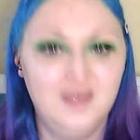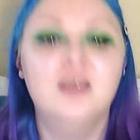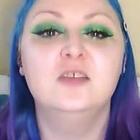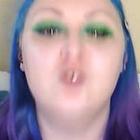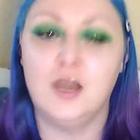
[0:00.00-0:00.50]

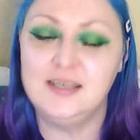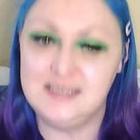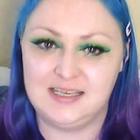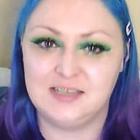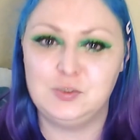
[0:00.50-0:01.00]
Try to
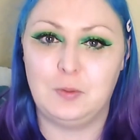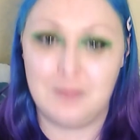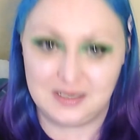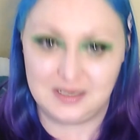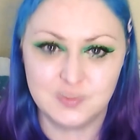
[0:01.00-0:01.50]
stick to a
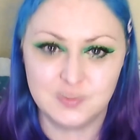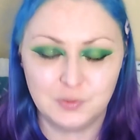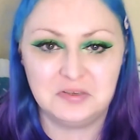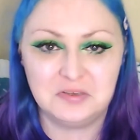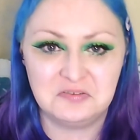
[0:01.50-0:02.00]

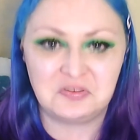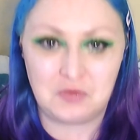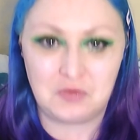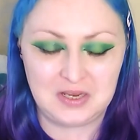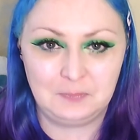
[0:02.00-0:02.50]
maximum of
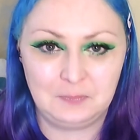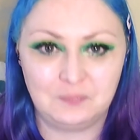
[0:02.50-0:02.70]
3.